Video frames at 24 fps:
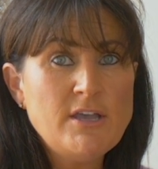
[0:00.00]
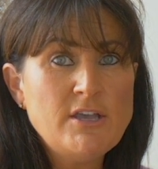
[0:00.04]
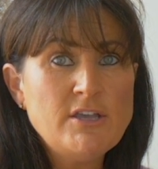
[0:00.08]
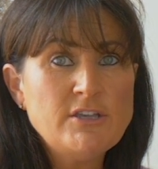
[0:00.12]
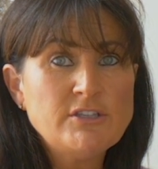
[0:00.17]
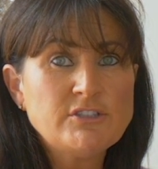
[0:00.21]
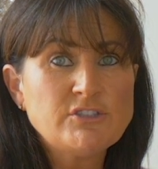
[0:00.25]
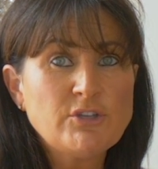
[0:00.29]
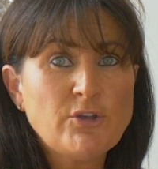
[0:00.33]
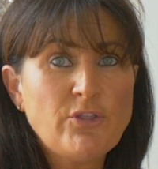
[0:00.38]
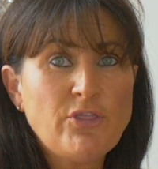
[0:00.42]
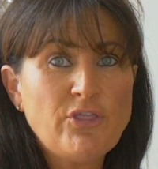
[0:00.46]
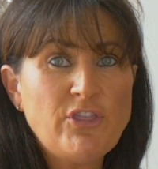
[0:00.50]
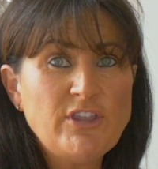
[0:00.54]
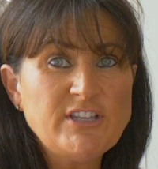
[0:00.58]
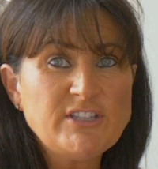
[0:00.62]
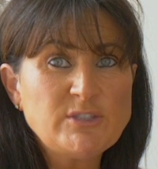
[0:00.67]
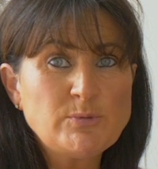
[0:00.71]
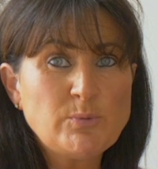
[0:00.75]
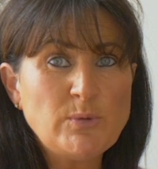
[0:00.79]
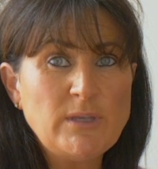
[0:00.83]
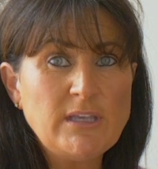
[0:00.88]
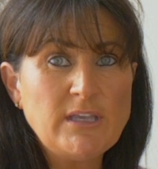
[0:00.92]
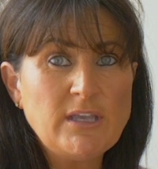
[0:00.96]
So
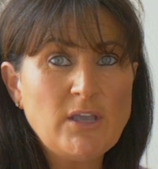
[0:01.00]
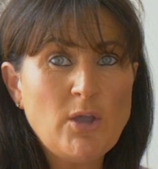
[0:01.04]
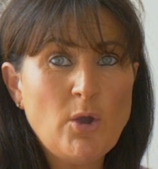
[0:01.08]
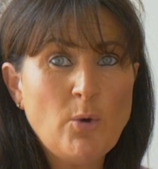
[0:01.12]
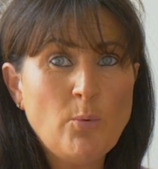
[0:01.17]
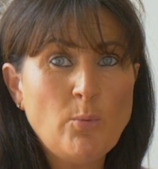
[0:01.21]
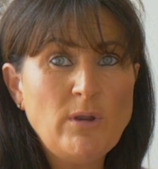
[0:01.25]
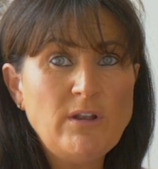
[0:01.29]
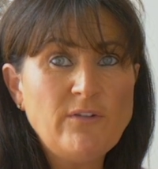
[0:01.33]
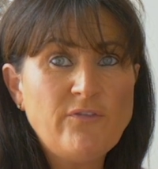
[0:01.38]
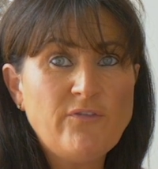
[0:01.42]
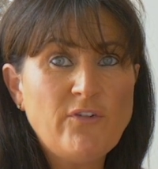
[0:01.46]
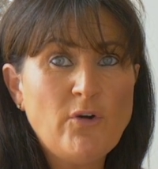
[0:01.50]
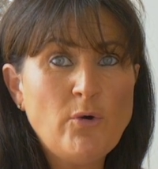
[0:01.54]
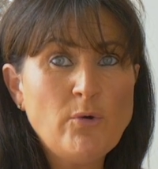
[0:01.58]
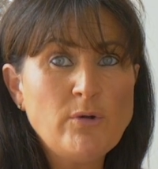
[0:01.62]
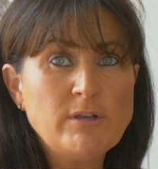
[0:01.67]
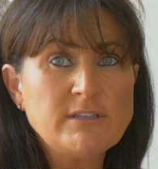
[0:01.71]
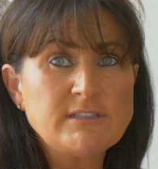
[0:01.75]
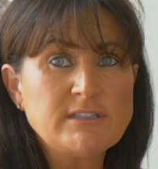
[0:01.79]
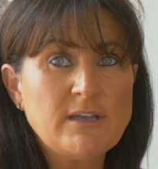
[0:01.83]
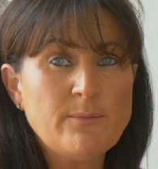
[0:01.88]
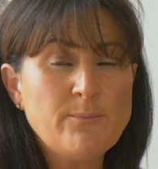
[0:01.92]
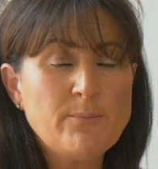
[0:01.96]
this week, we'll
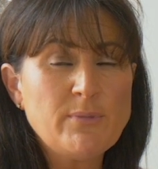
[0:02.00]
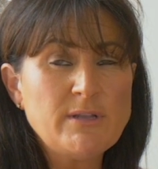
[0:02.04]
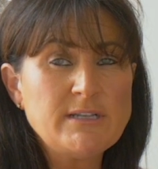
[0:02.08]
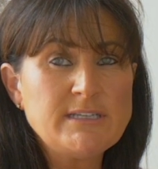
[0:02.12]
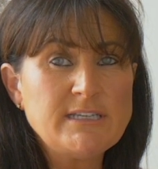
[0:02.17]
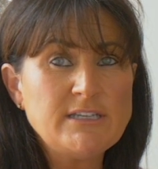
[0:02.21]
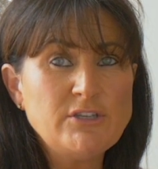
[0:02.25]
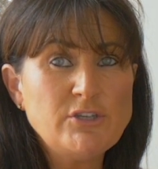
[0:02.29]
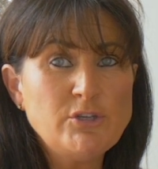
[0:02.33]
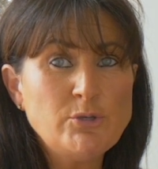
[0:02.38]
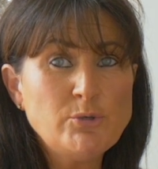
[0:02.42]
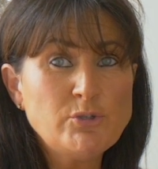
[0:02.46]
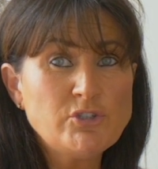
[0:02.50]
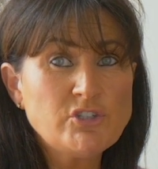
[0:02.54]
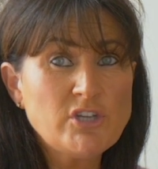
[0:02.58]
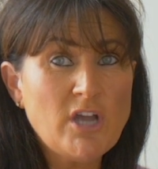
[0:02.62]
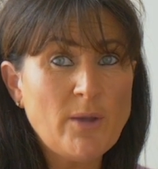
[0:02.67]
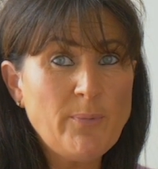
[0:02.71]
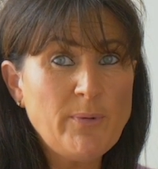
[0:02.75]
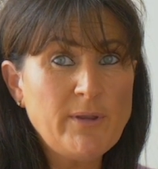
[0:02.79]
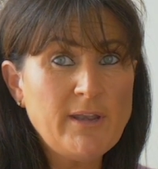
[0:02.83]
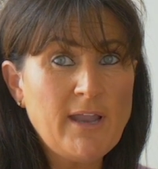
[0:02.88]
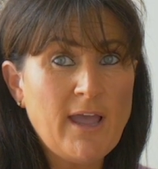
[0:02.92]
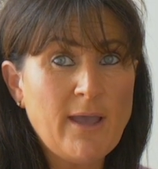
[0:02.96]
focus on building new
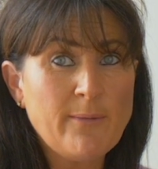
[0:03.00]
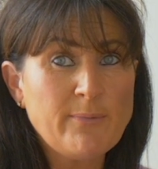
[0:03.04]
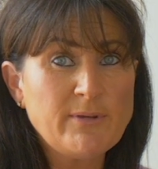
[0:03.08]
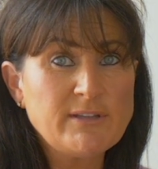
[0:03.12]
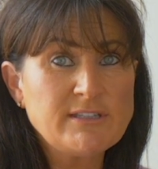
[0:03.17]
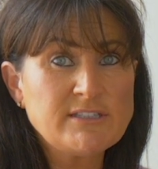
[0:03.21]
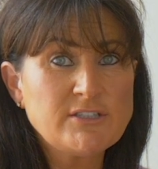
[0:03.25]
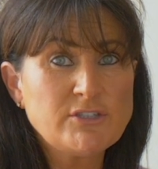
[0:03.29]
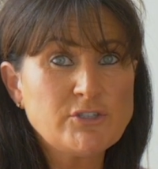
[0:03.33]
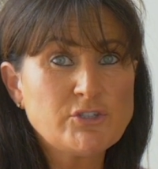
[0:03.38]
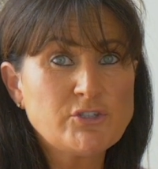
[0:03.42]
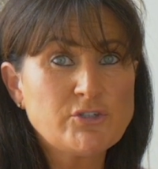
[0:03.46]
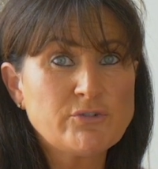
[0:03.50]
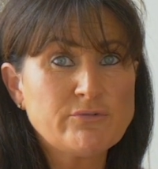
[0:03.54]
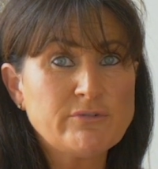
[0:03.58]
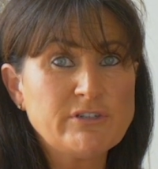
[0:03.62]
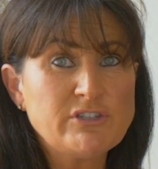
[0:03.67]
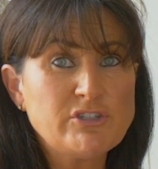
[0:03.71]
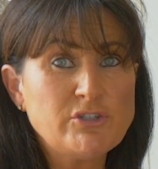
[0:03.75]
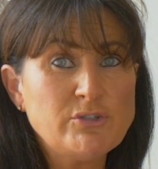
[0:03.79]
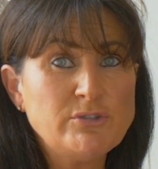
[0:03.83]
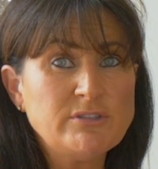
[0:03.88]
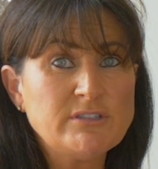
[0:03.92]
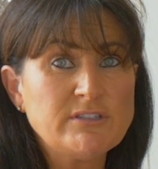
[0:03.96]
shopping habits to
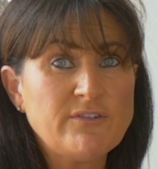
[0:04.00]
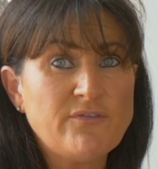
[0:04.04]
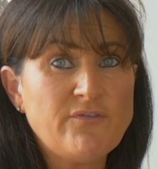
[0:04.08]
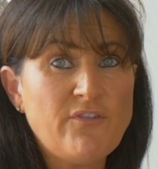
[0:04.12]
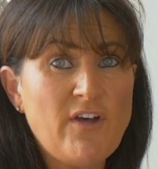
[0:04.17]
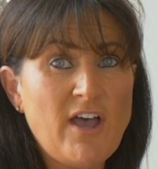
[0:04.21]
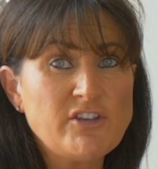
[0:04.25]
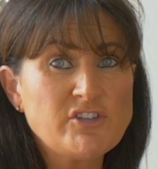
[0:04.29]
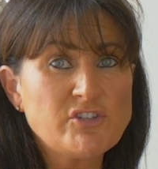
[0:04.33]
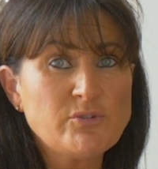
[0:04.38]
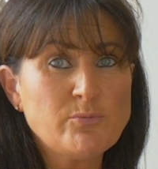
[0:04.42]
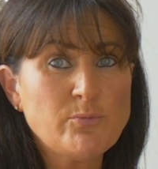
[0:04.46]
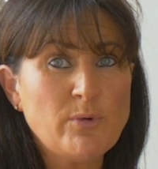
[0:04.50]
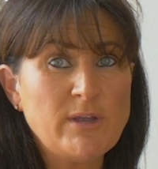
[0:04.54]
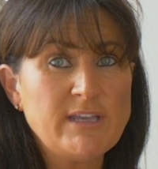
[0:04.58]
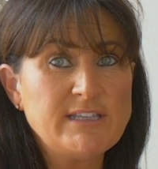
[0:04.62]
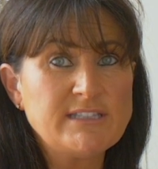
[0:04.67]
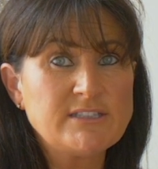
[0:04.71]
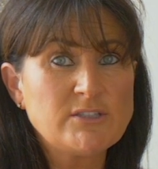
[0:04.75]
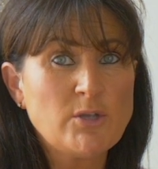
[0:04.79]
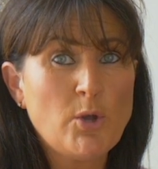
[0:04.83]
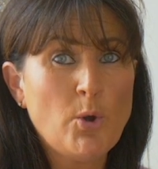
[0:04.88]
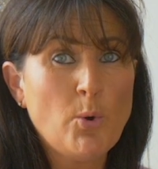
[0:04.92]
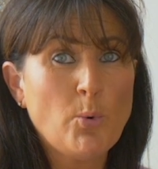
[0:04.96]
reduce the fashion
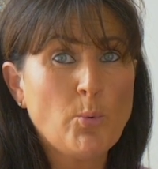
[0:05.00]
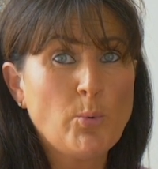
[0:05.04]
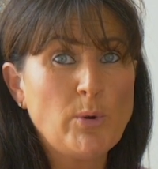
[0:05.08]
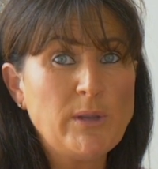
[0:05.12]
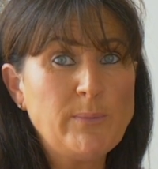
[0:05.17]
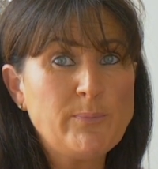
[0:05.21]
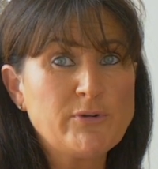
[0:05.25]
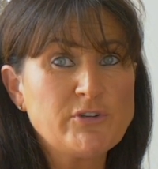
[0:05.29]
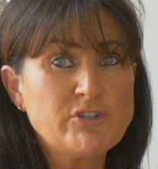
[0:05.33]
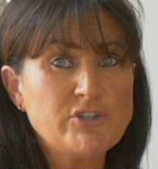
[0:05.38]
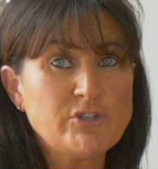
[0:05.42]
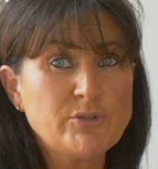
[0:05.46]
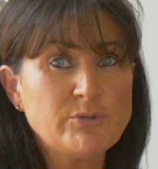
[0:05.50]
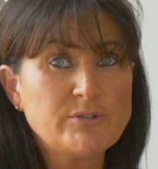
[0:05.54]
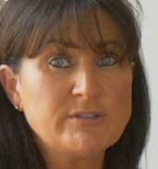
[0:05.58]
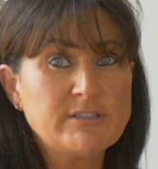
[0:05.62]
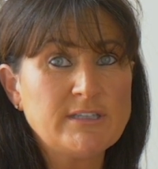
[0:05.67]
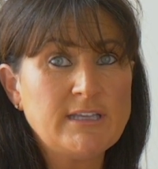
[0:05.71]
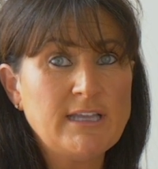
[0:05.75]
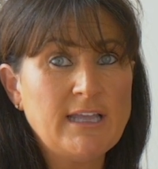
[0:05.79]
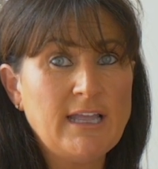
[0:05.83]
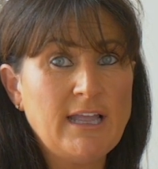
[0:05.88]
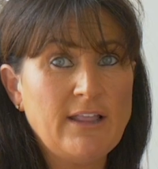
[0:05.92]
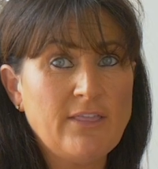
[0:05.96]
waste we produce
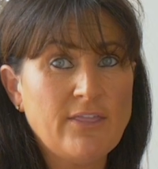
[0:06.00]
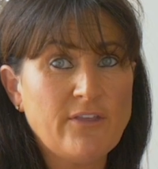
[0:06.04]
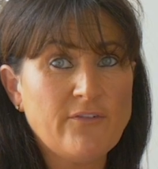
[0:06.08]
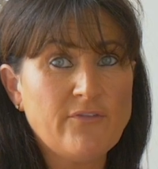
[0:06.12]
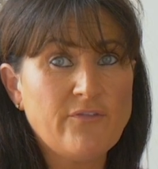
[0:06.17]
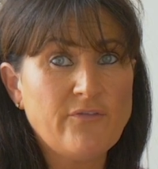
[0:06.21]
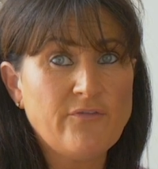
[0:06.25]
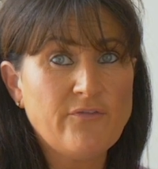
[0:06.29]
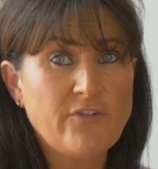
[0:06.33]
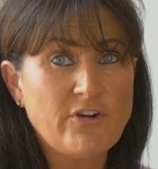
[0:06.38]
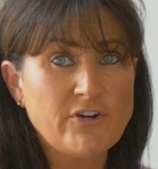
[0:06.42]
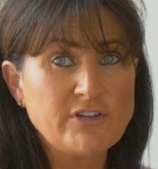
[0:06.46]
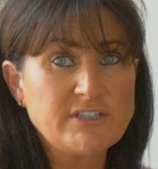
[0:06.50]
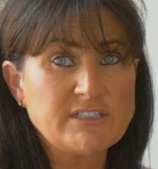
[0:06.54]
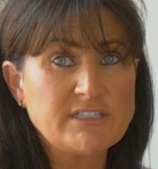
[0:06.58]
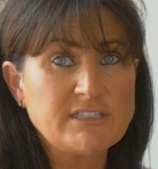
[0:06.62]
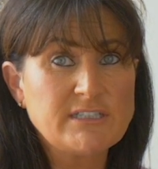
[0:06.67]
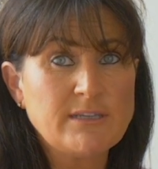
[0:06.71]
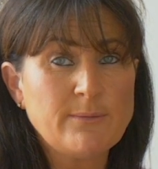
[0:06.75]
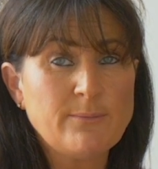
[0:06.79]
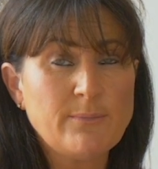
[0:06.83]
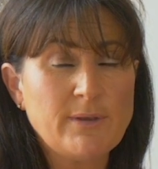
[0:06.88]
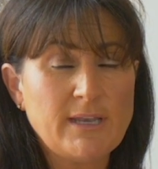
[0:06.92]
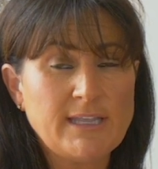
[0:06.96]
in the
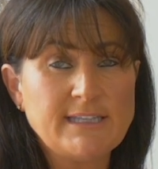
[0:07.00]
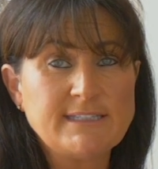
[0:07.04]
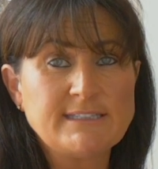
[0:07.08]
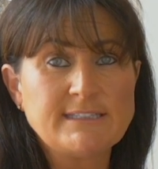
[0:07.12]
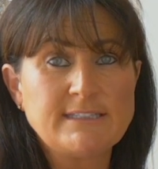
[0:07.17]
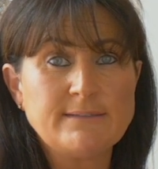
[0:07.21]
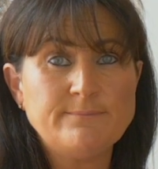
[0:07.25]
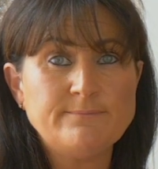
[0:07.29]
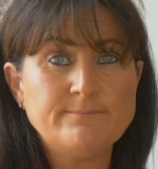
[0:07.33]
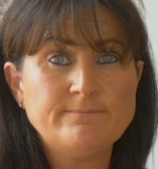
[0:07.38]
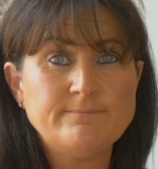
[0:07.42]
first place.